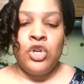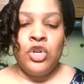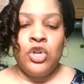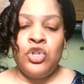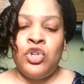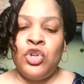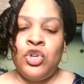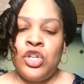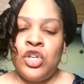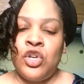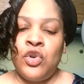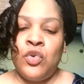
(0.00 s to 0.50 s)

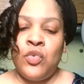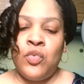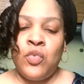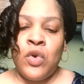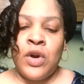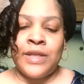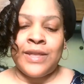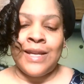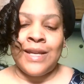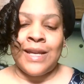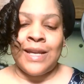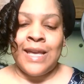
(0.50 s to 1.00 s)
Do you
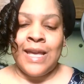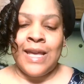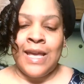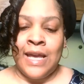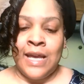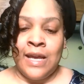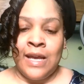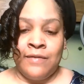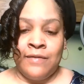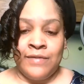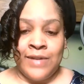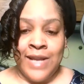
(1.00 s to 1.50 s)
want the
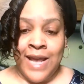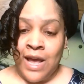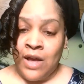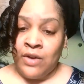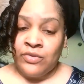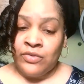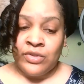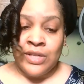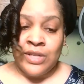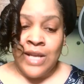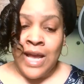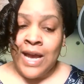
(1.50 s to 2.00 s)
king of
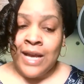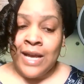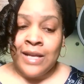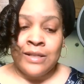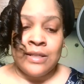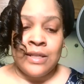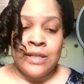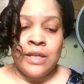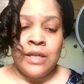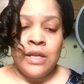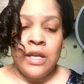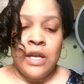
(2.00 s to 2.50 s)

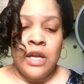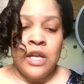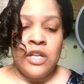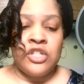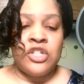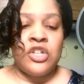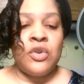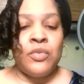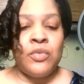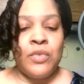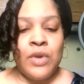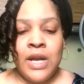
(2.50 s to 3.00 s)
downsizing
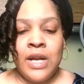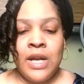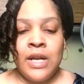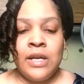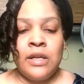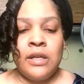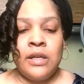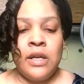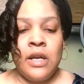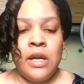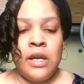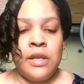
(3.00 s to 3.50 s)
to
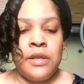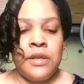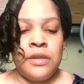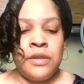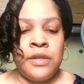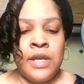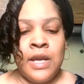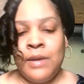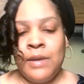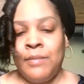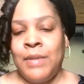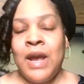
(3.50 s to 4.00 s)
run
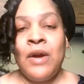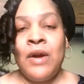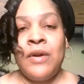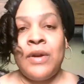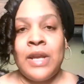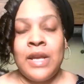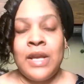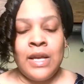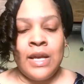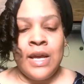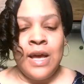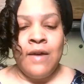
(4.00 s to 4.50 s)
the
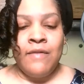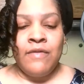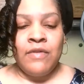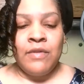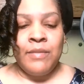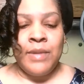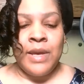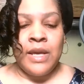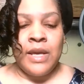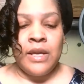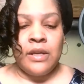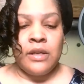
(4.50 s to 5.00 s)
American
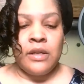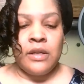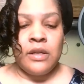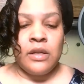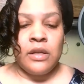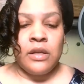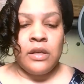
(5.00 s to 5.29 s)
government?